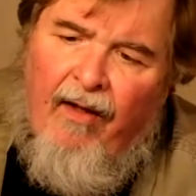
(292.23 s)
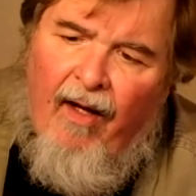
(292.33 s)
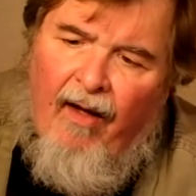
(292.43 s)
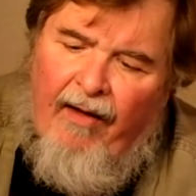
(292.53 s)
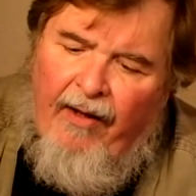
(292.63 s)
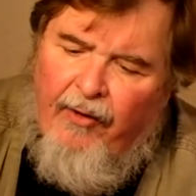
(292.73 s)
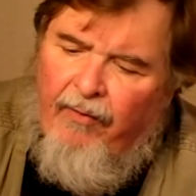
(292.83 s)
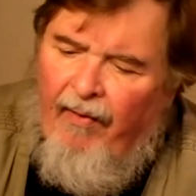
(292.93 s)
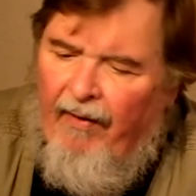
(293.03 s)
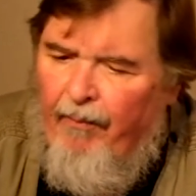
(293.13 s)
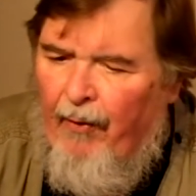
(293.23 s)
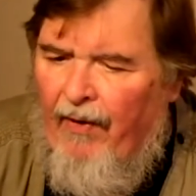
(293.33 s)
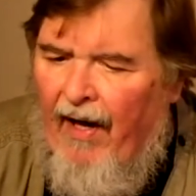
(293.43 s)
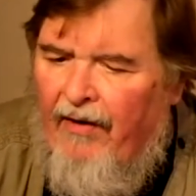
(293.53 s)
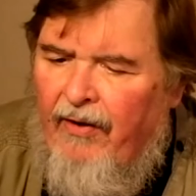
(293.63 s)
It
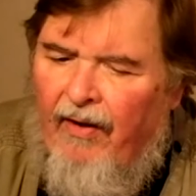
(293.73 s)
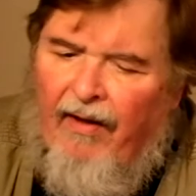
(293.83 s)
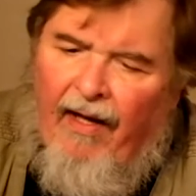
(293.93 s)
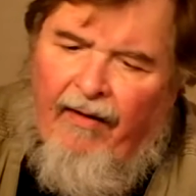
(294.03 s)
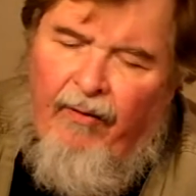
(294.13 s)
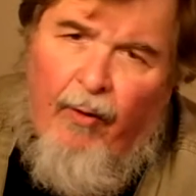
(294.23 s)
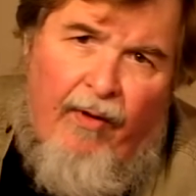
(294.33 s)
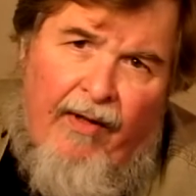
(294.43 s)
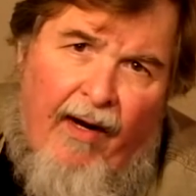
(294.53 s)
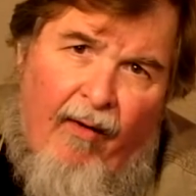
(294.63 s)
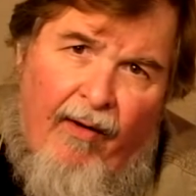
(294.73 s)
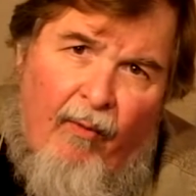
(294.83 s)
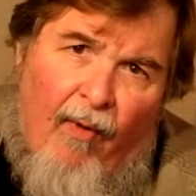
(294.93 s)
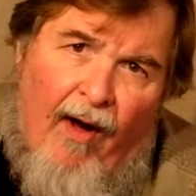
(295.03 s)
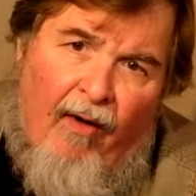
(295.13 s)
protects it and you can carry it
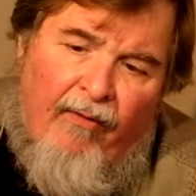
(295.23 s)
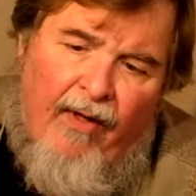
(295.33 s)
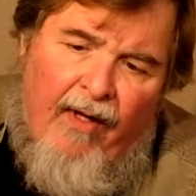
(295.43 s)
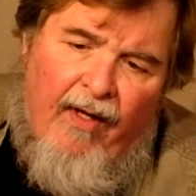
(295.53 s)
around